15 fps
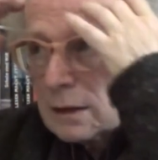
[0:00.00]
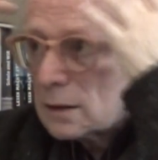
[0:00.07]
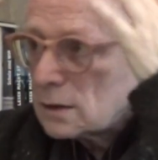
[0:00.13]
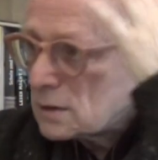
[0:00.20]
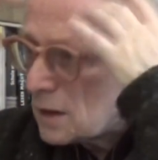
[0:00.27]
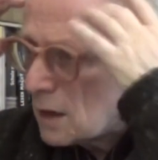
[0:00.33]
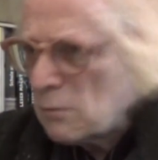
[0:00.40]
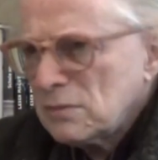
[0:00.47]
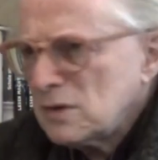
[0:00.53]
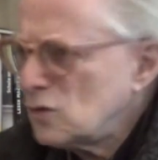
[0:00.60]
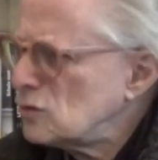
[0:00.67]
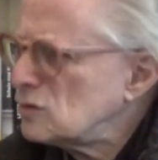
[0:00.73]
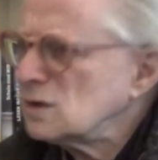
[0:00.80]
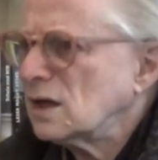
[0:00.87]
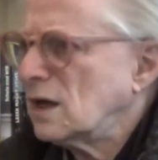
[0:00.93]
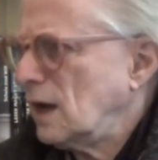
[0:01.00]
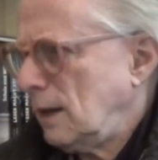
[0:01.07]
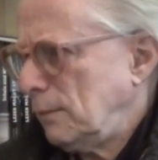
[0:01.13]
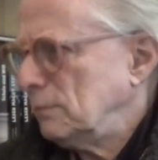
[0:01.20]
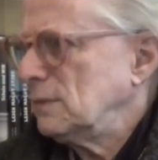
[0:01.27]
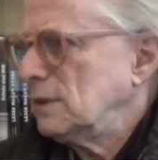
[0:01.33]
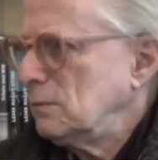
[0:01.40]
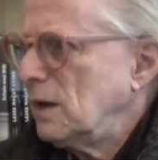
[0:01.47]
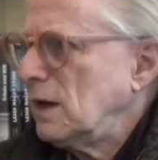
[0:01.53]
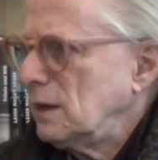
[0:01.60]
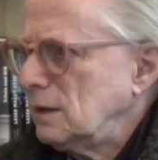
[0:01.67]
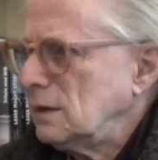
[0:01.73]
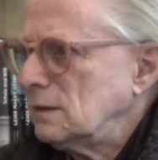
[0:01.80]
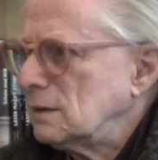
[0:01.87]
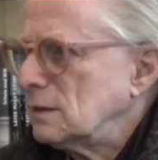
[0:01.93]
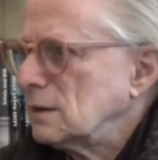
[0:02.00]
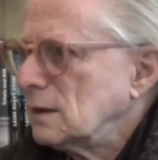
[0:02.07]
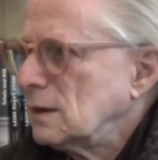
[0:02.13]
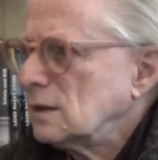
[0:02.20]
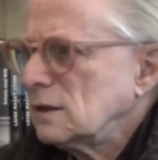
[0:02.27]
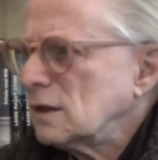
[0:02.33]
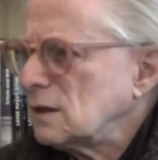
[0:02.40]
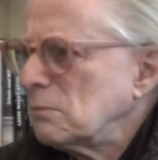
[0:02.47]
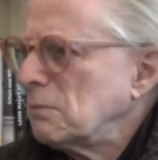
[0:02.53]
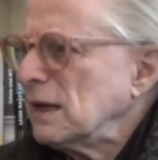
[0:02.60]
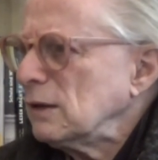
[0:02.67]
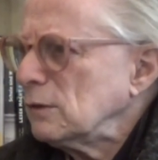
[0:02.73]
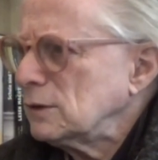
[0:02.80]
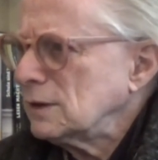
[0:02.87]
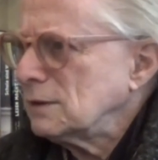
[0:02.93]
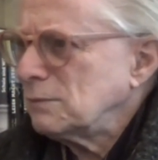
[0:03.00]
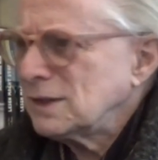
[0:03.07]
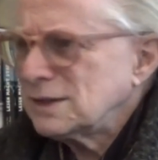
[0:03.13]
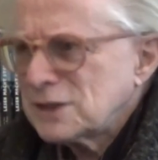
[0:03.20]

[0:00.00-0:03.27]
some music happened in my head. Not a melody, but